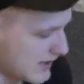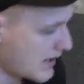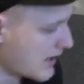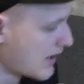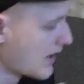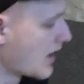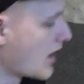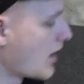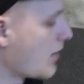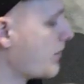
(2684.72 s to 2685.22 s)

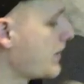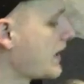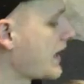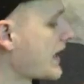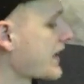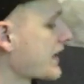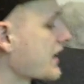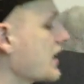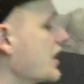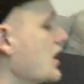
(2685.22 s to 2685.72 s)
and be like,
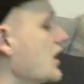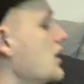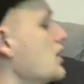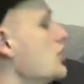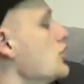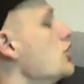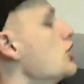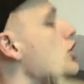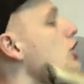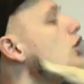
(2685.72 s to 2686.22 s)

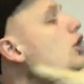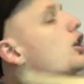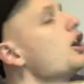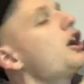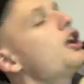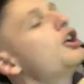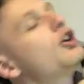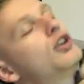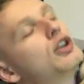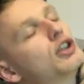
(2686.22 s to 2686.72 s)
hello
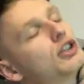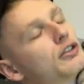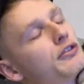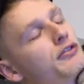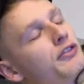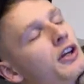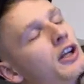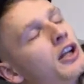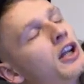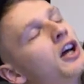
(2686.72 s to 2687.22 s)
little
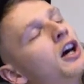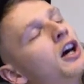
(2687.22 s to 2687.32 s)
fella,